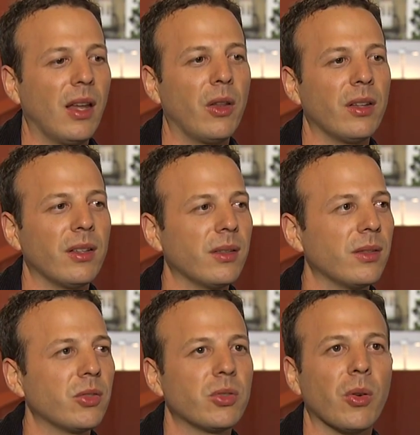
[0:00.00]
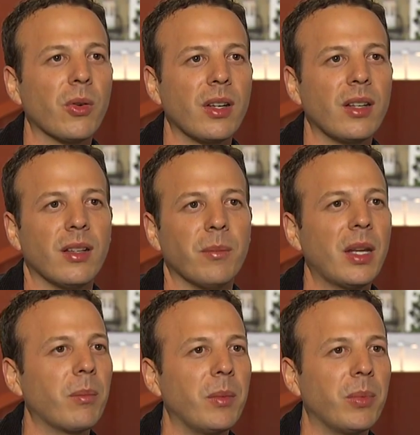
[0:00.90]
tell a story and
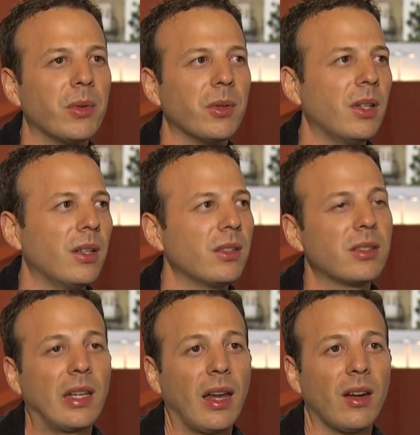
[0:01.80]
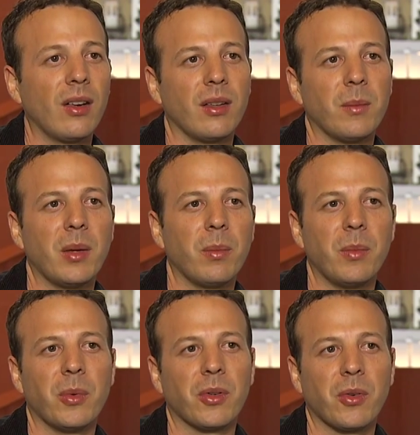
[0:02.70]
make people scared and make
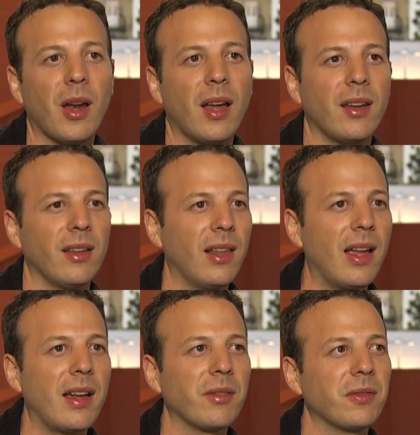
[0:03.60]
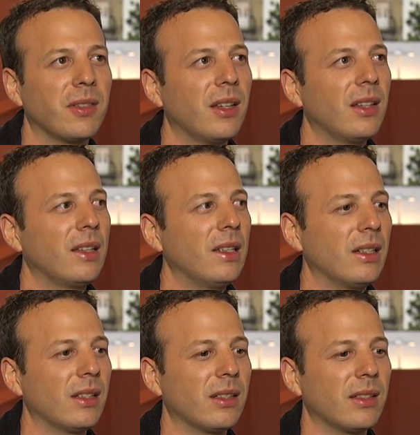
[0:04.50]
people cry and laugh.
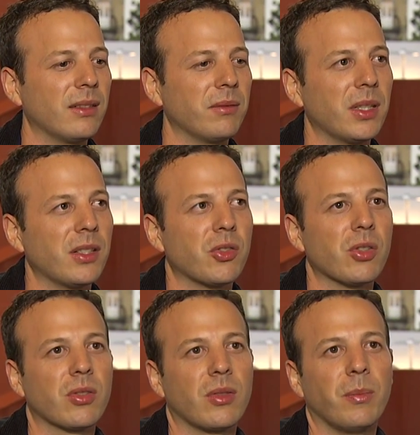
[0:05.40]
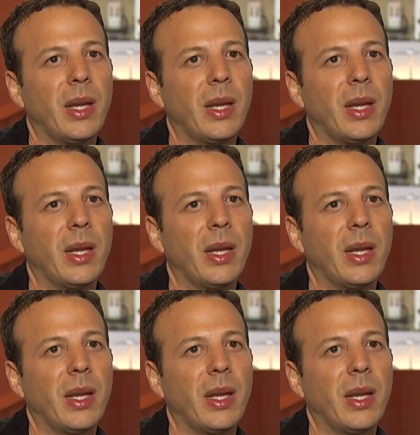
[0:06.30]
And it's just